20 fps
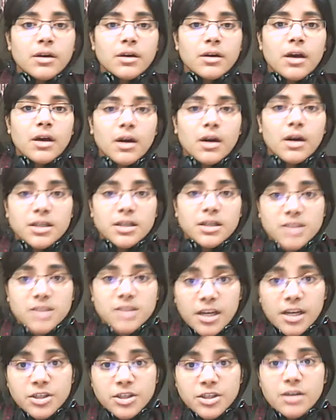uh,
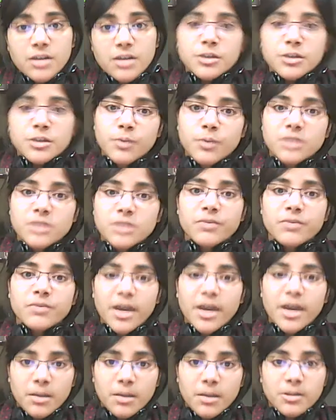selection response
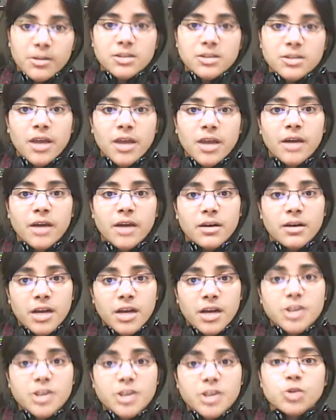variables and
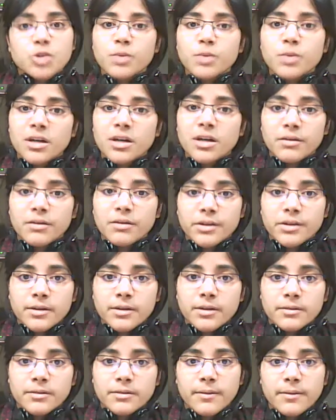range to be covered.
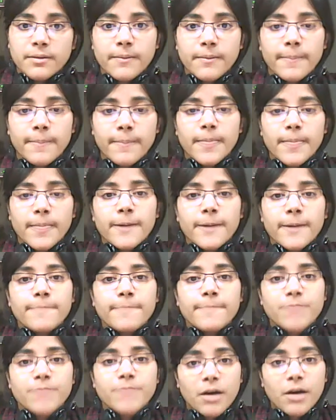
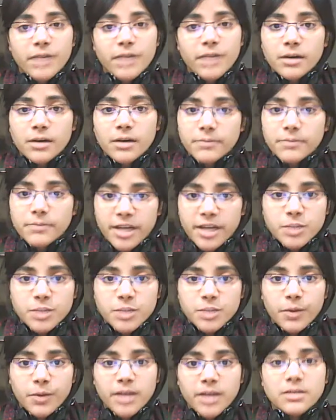Now we come next
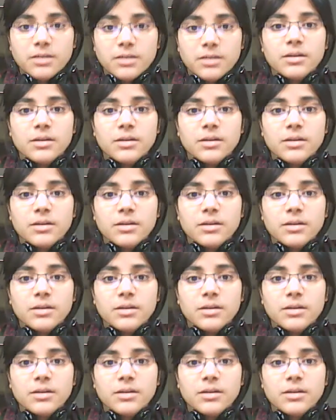point,